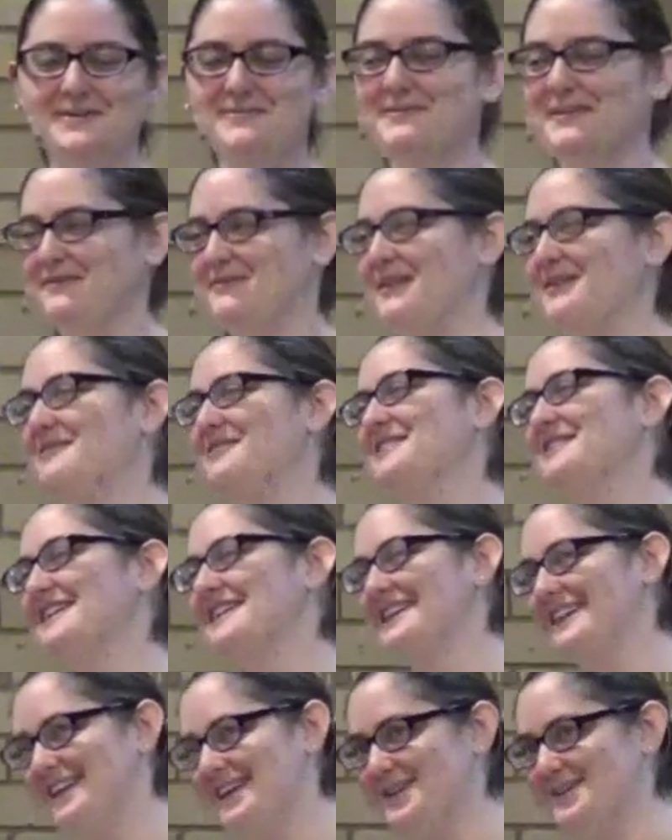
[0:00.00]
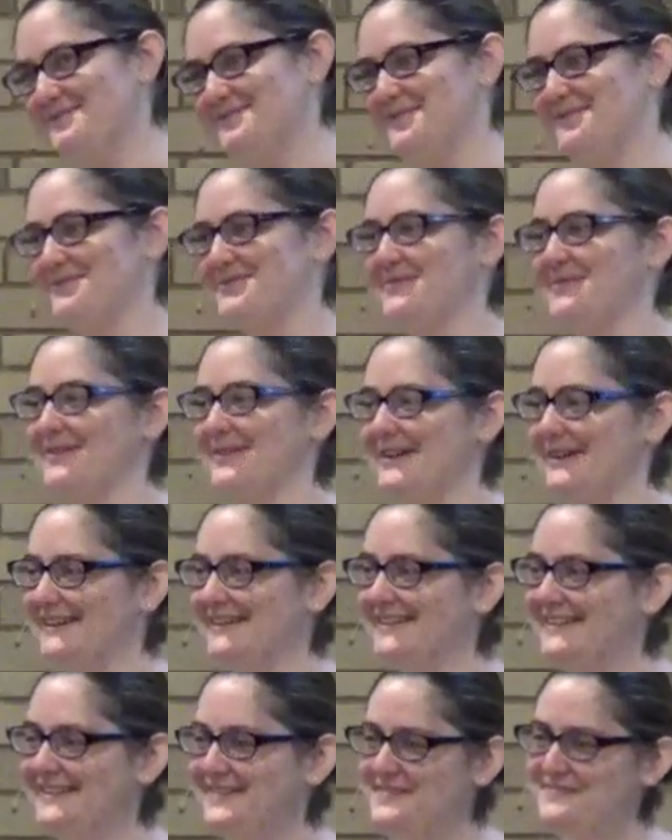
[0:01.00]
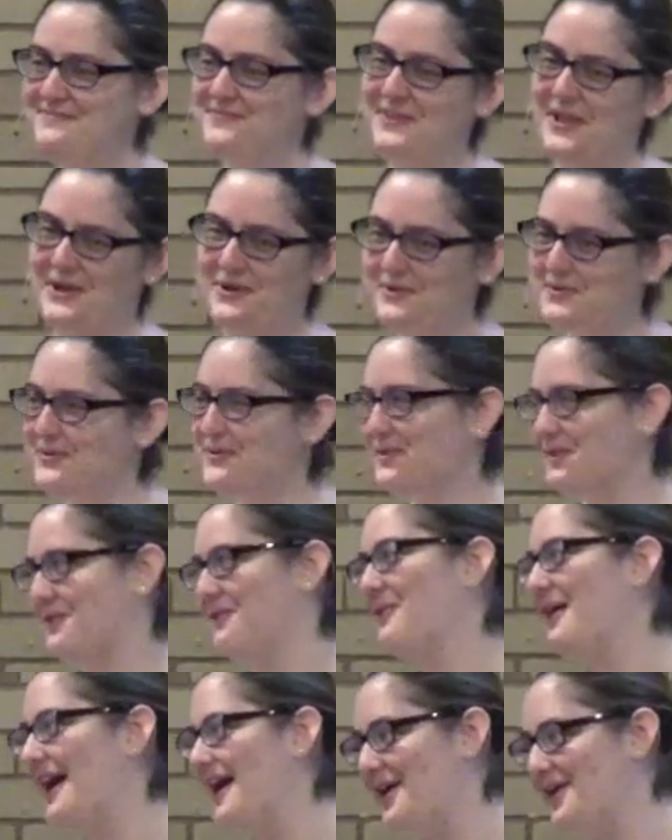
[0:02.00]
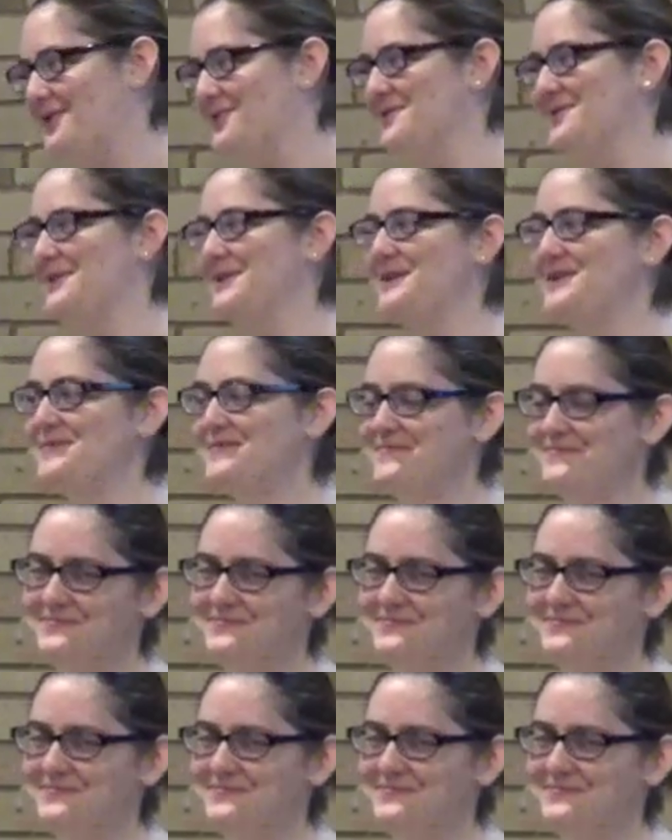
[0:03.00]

but I've never done it here before, and I don't know the crowd, you know?